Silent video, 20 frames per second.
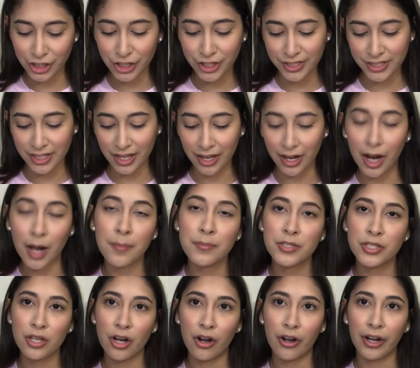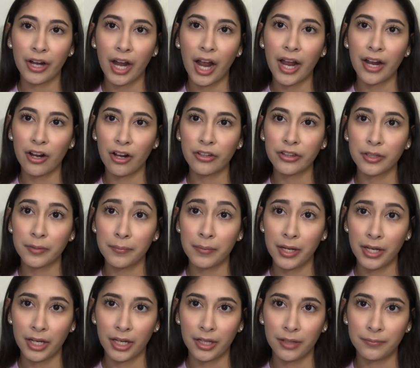she said, "I'm sorry, I got the
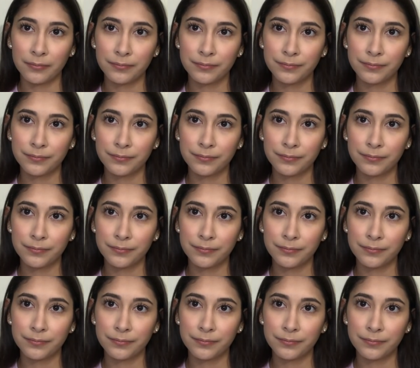money."